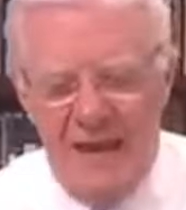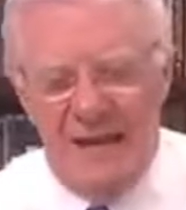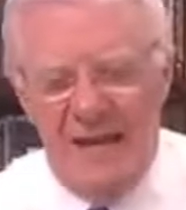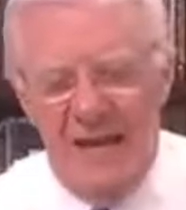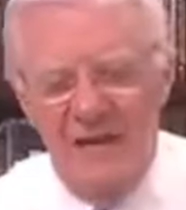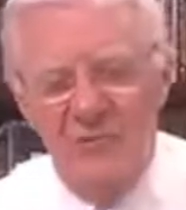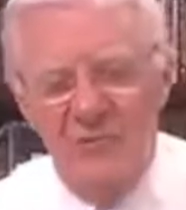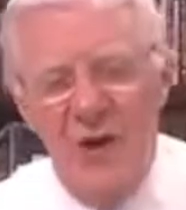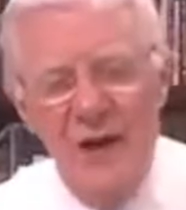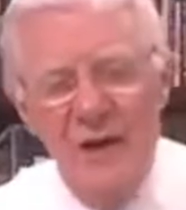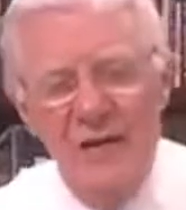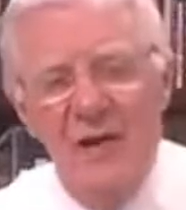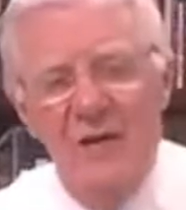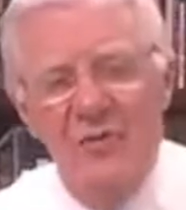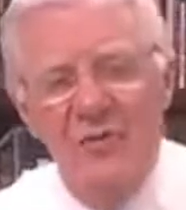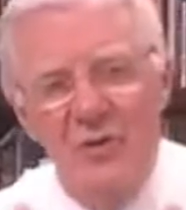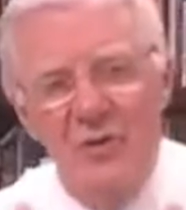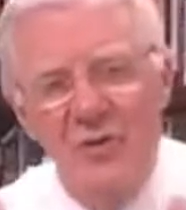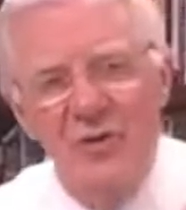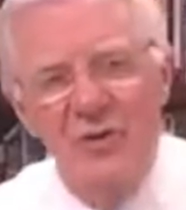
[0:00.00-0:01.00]
and they tried to
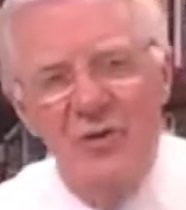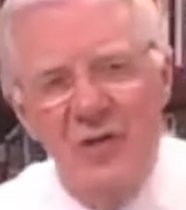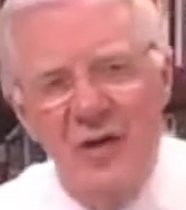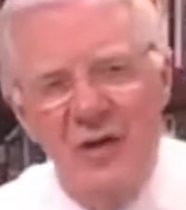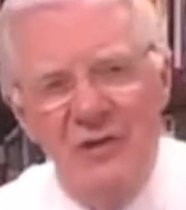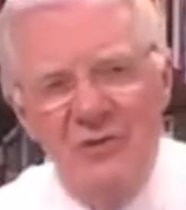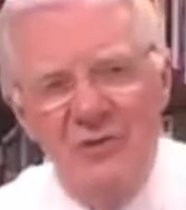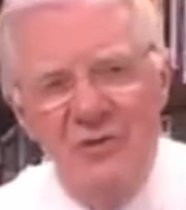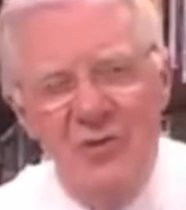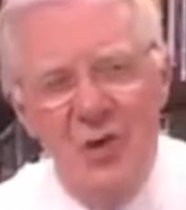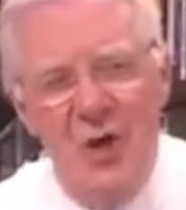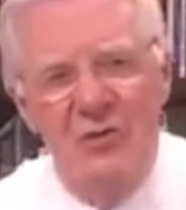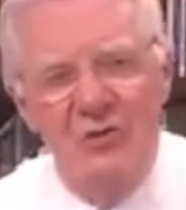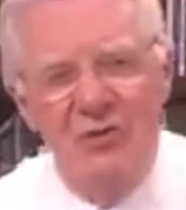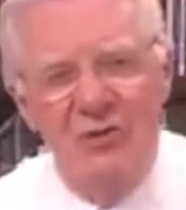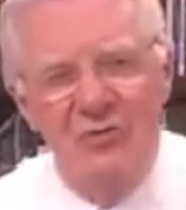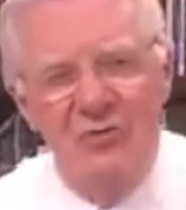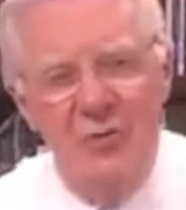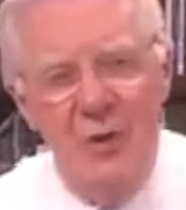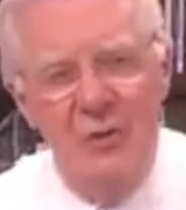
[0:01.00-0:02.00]
get
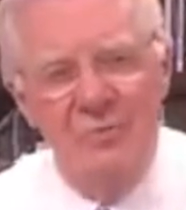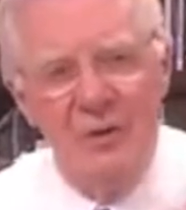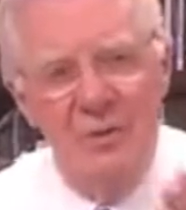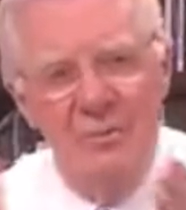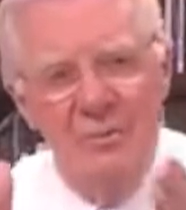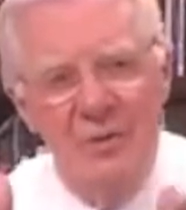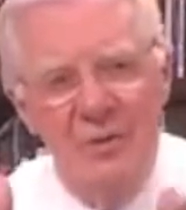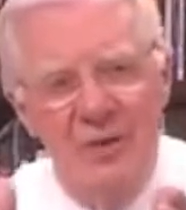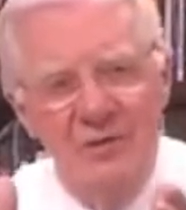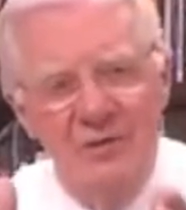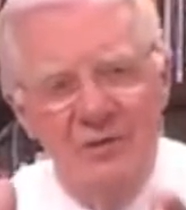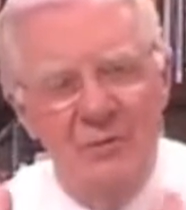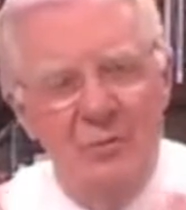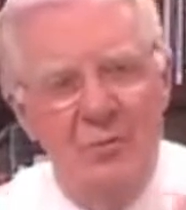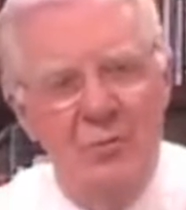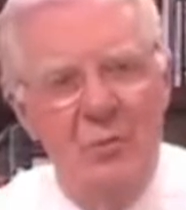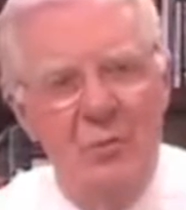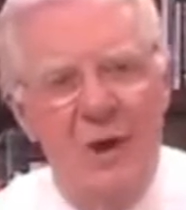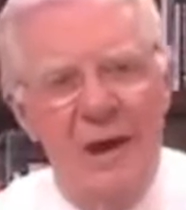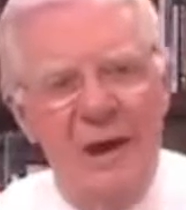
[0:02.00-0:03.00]
$30,000 for him to build
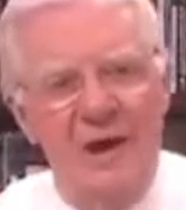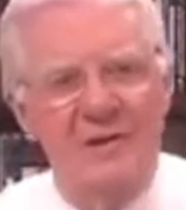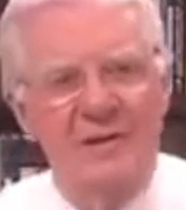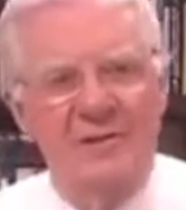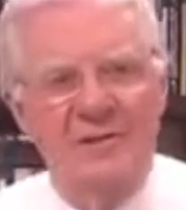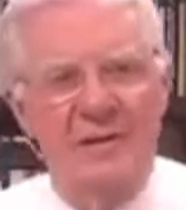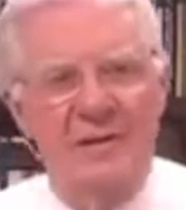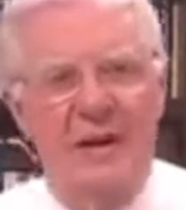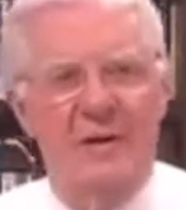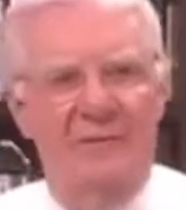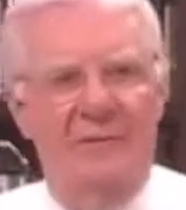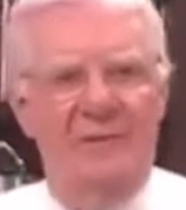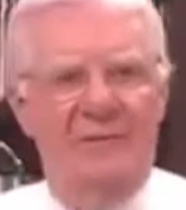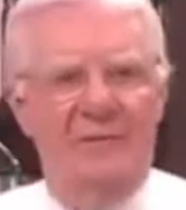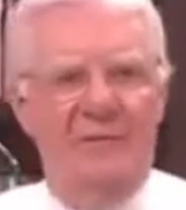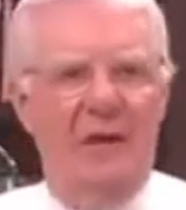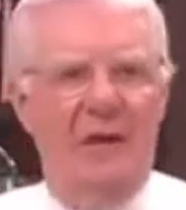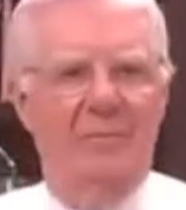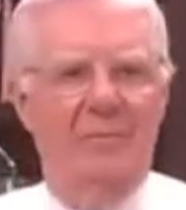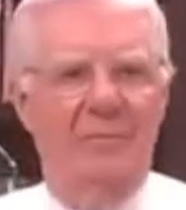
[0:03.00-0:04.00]
some wires down
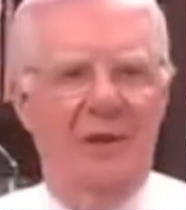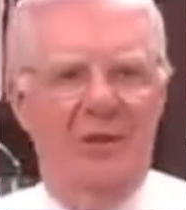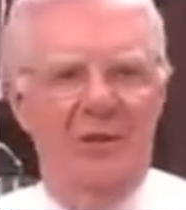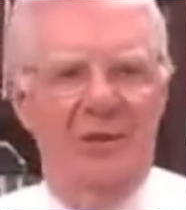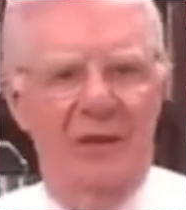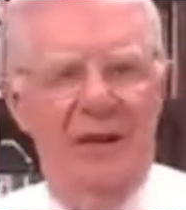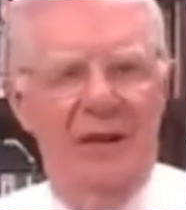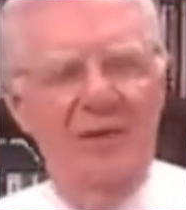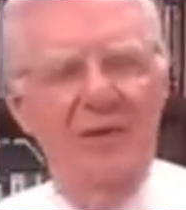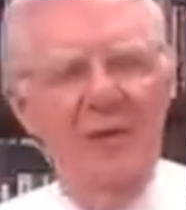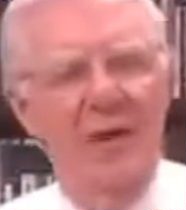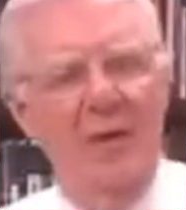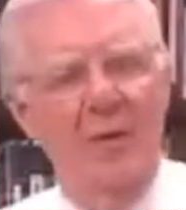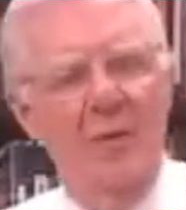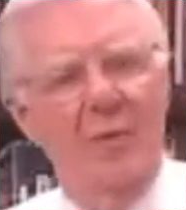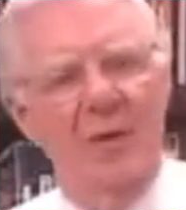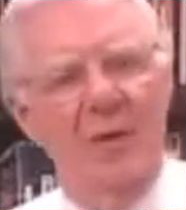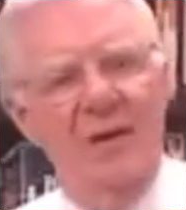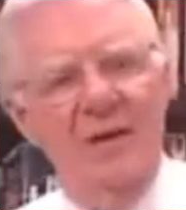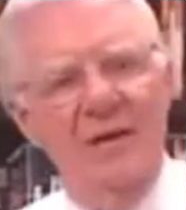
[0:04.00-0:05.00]
and around Maryland
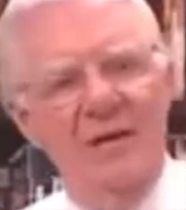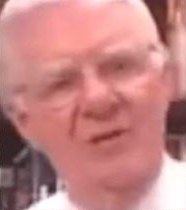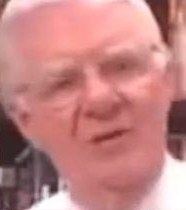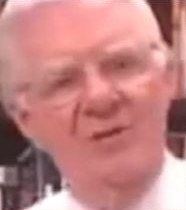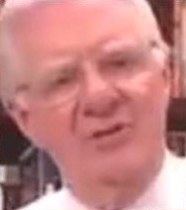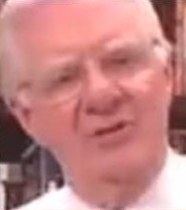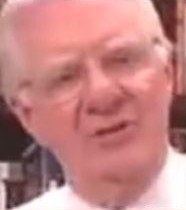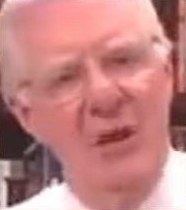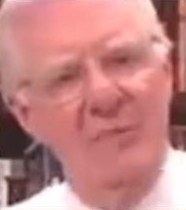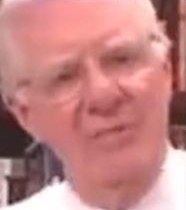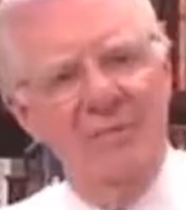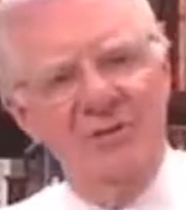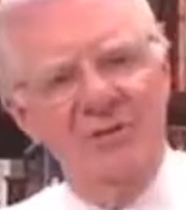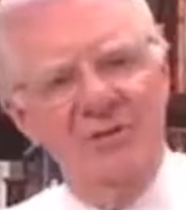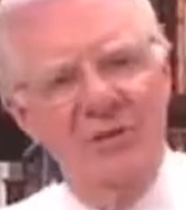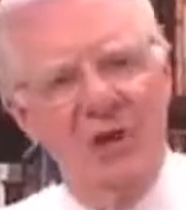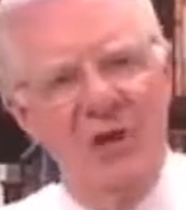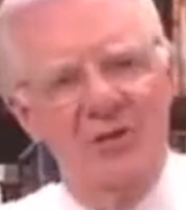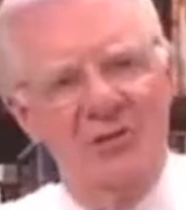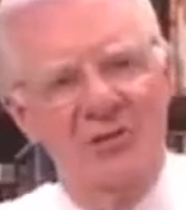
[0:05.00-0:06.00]
where he could stop
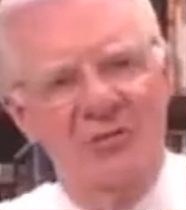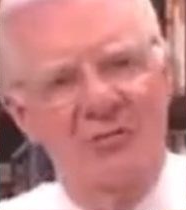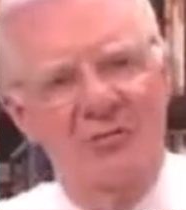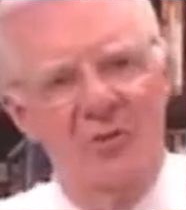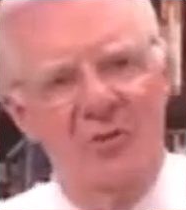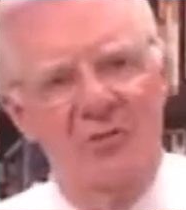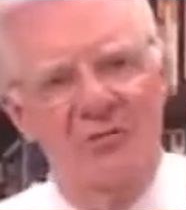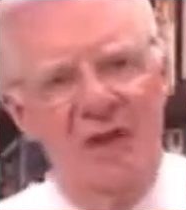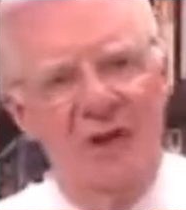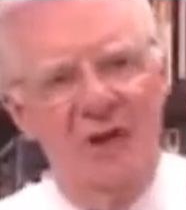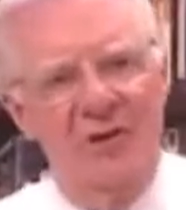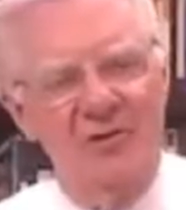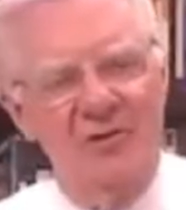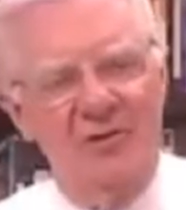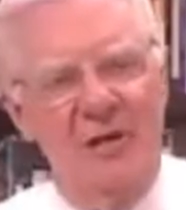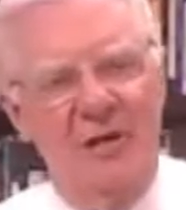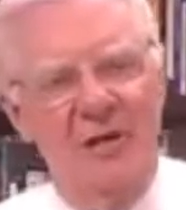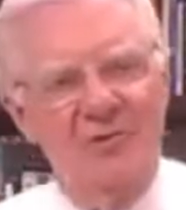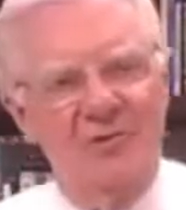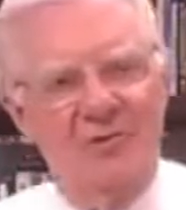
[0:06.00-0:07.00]
and start the flow of energy,